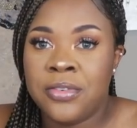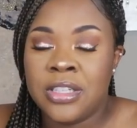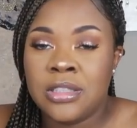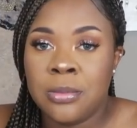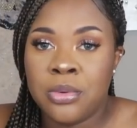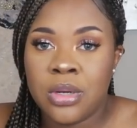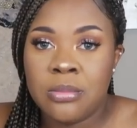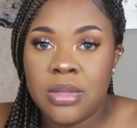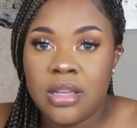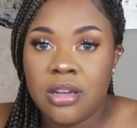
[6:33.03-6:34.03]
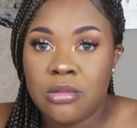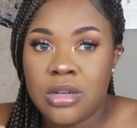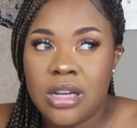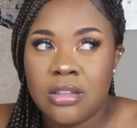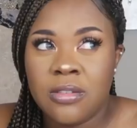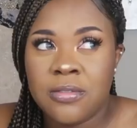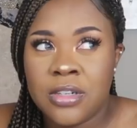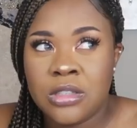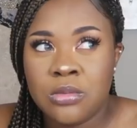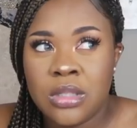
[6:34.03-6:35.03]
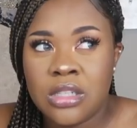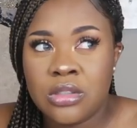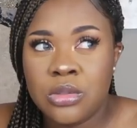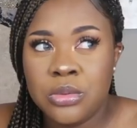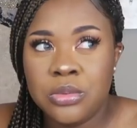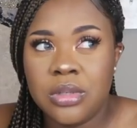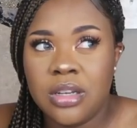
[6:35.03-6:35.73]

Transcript: first appointment around the first week or two